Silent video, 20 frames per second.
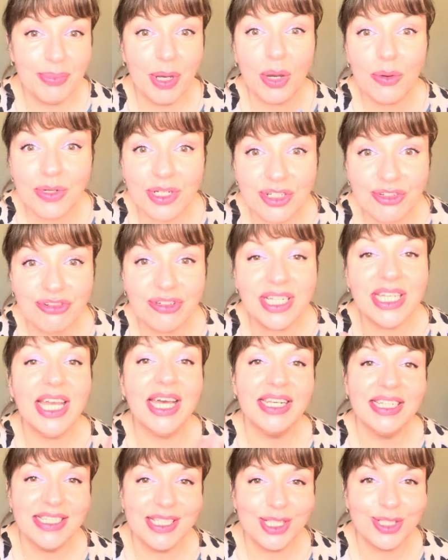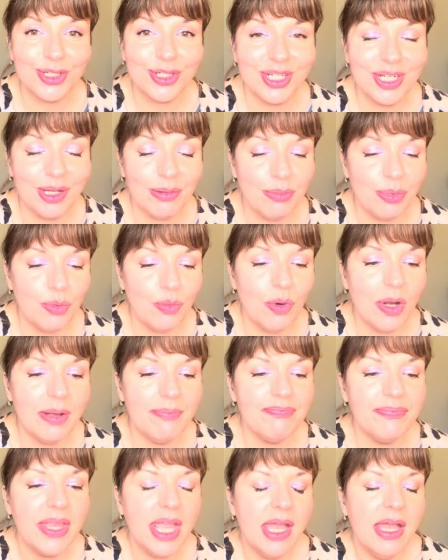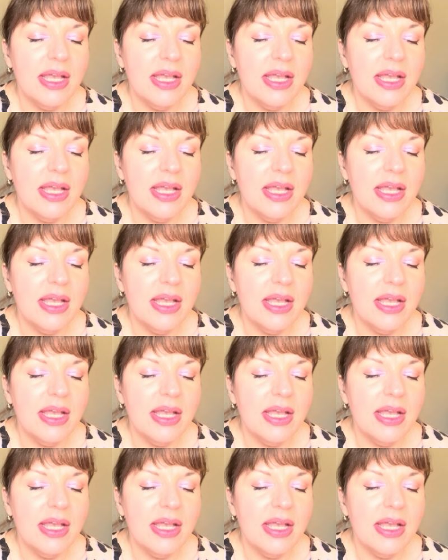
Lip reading: poetry and in sonnet number 1.